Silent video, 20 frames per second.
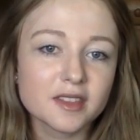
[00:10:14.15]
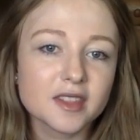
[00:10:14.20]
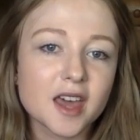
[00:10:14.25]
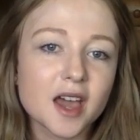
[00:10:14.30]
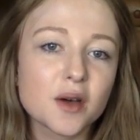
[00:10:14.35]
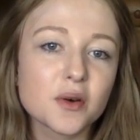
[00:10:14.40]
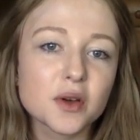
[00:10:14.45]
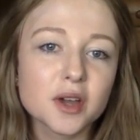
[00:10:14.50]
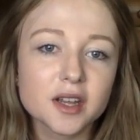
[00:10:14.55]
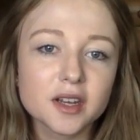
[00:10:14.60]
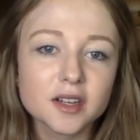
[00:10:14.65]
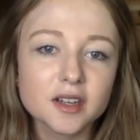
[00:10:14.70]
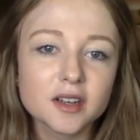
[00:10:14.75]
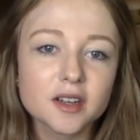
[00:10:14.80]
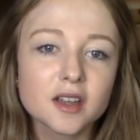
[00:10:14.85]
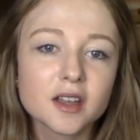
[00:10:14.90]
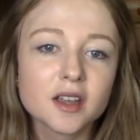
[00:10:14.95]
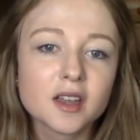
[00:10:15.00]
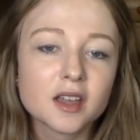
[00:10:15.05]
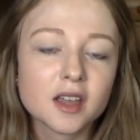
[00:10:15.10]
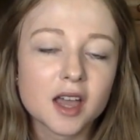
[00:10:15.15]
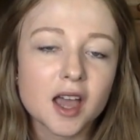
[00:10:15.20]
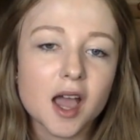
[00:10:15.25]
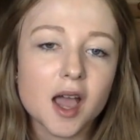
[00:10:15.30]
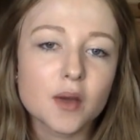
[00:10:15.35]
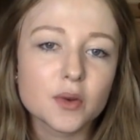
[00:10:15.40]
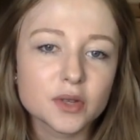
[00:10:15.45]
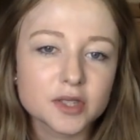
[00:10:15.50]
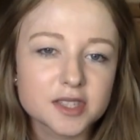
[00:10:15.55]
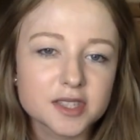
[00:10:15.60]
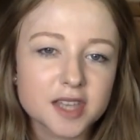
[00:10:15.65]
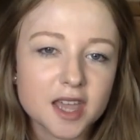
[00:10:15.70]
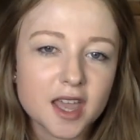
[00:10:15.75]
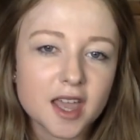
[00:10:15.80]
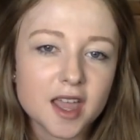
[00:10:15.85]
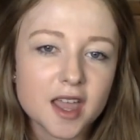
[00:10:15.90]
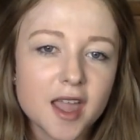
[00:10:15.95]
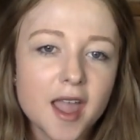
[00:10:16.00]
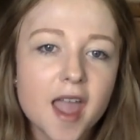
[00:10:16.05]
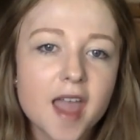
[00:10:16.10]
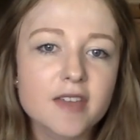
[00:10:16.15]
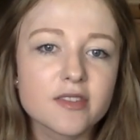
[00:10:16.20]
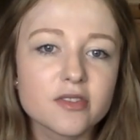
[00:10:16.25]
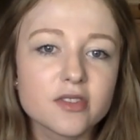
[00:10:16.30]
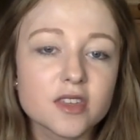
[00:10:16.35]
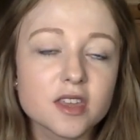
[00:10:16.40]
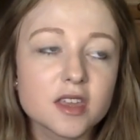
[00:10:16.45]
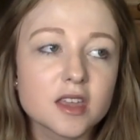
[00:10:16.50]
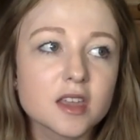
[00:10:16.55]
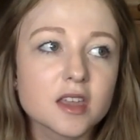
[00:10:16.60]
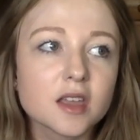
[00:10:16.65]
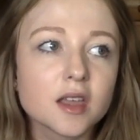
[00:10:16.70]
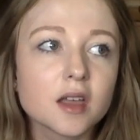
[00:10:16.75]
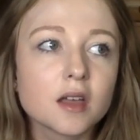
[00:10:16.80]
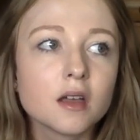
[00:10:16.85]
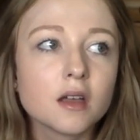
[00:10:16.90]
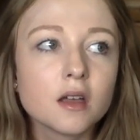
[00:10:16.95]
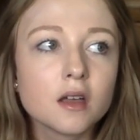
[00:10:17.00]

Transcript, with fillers: That one I would say, and the